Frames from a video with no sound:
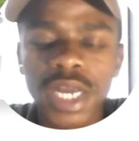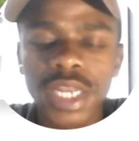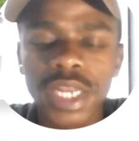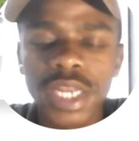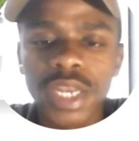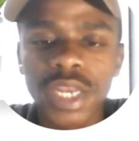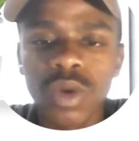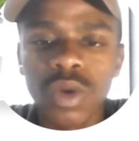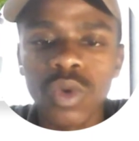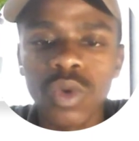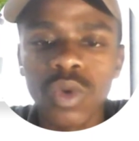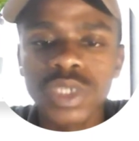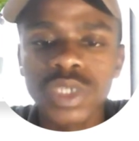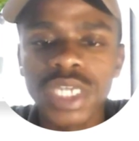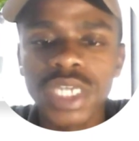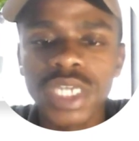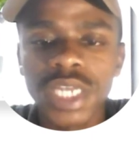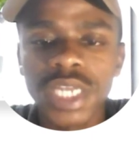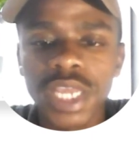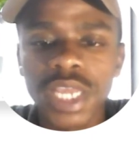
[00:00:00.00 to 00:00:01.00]
the
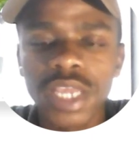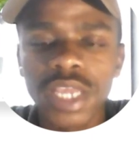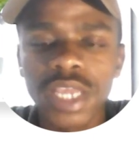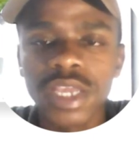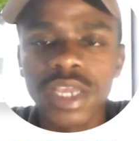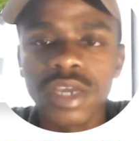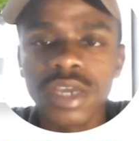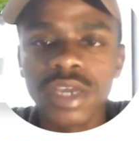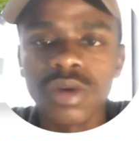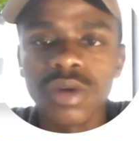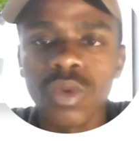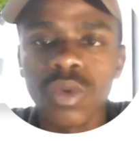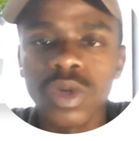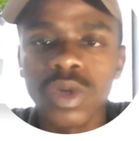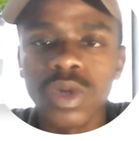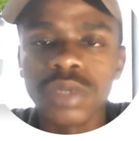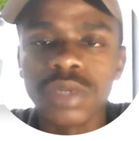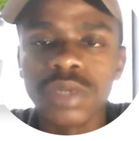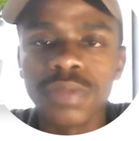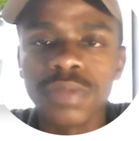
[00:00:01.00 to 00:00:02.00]
water there
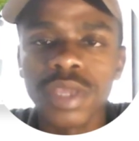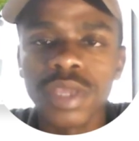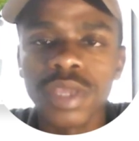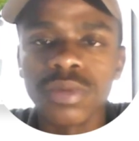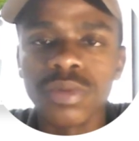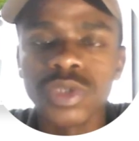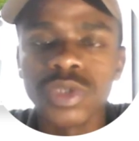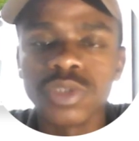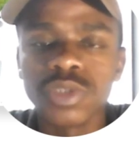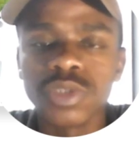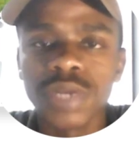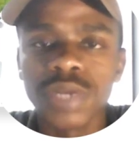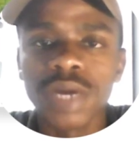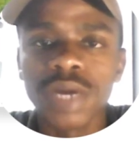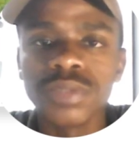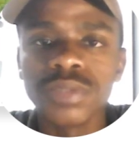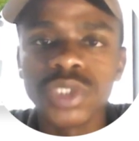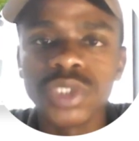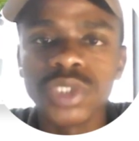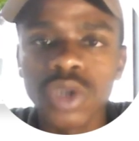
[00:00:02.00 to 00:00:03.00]
won't be able to be
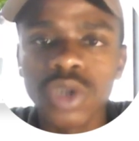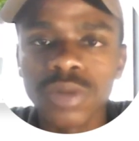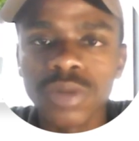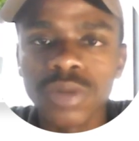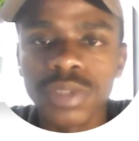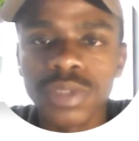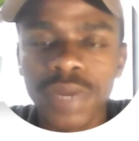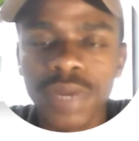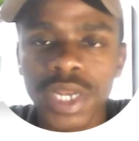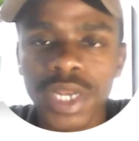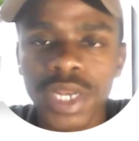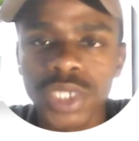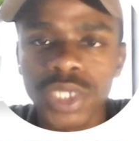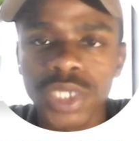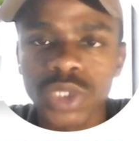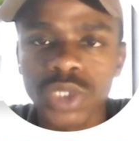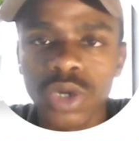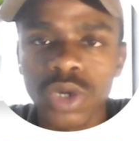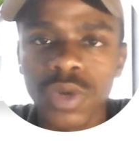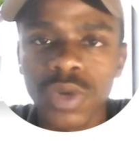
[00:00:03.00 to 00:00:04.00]
absorbed by the
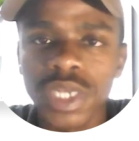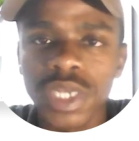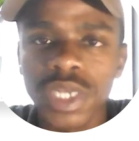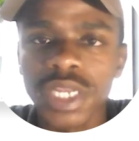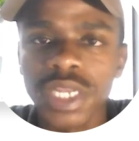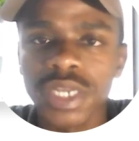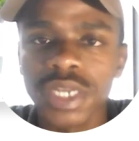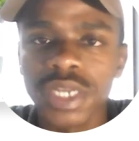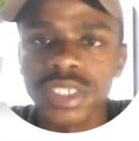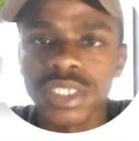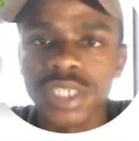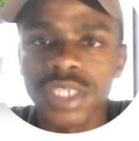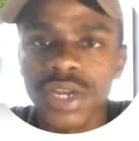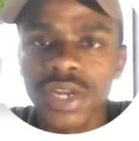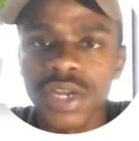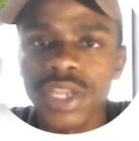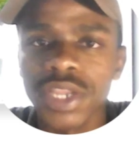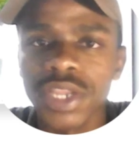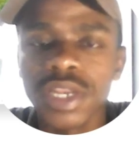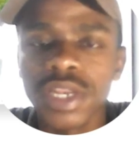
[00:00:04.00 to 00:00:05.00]
soil when there is
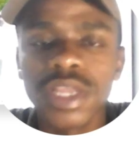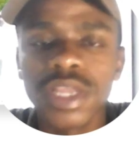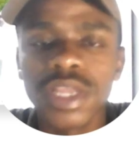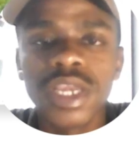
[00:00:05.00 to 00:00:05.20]
rain,